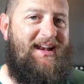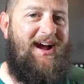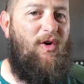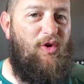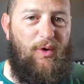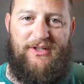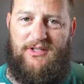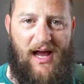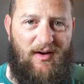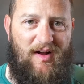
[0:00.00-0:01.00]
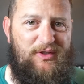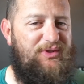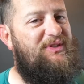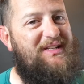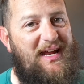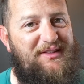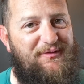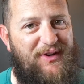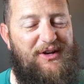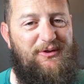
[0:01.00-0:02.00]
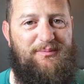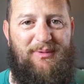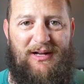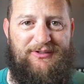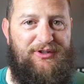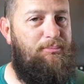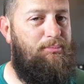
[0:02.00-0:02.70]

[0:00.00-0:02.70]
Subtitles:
And now a quick shout out to today's video sponsor,